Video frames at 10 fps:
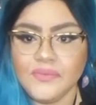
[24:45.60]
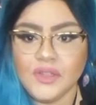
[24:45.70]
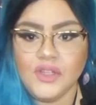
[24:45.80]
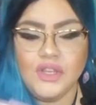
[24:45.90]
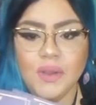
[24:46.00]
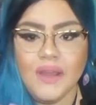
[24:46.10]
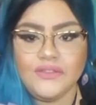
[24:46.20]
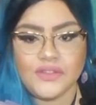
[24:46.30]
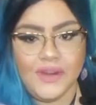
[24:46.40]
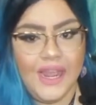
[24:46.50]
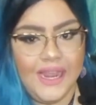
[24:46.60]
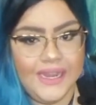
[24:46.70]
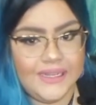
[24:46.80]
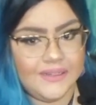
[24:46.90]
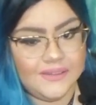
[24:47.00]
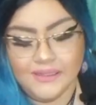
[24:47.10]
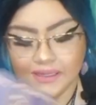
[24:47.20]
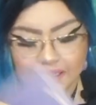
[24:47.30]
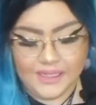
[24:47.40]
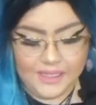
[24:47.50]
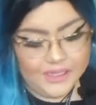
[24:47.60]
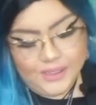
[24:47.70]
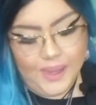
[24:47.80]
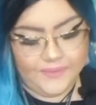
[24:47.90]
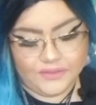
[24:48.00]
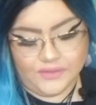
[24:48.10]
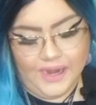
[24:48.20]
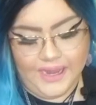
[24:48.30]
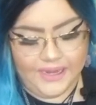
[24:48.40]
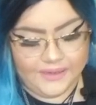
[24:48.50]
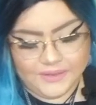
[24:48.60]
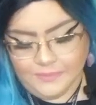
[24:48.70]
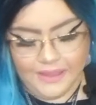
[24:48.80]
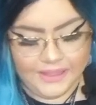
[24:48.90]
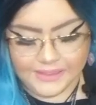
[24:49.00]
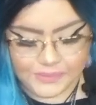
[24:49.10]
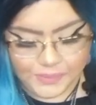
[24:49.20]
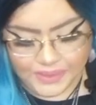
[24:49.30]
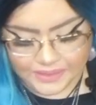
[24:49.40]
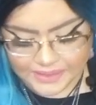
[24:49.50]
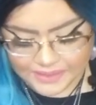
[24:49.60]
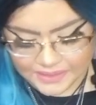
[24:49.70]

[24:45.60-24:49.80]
You have tried. You have tried to make this work.